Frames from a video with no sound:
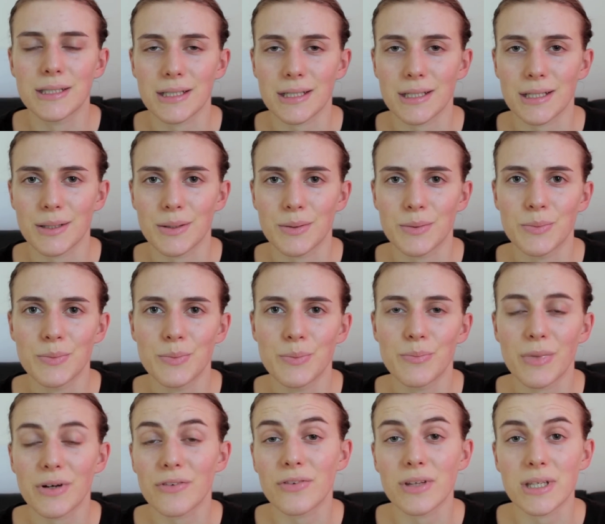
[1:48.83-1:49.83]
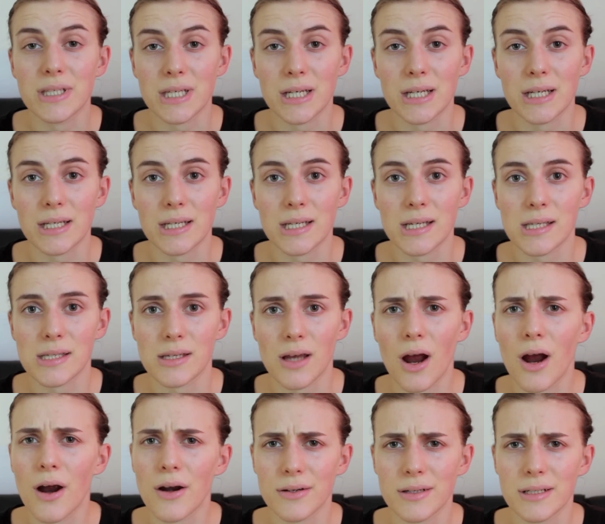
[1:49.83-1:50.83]
The monthly ticket is
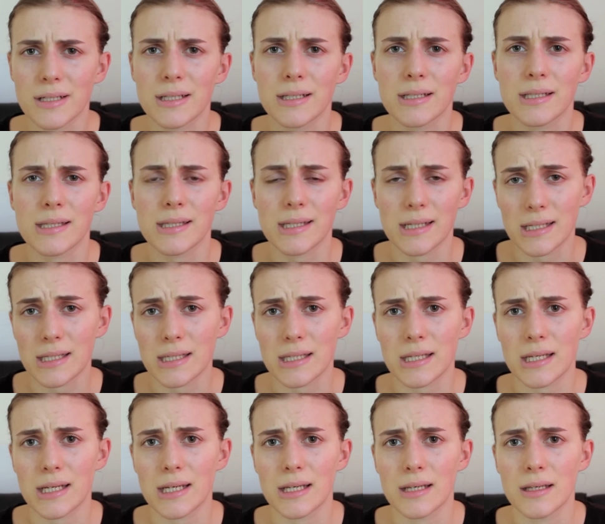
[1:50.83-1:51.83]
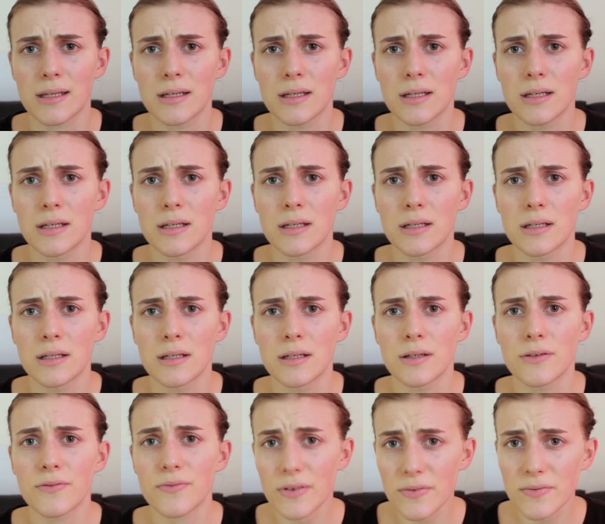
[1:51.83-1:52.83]

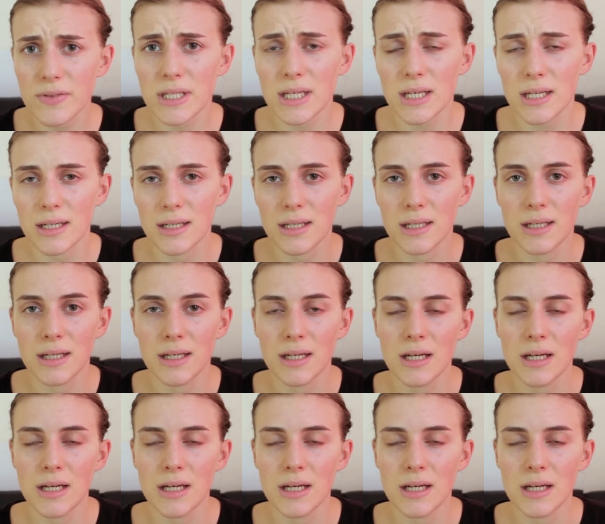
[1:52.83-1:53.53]
$116.50.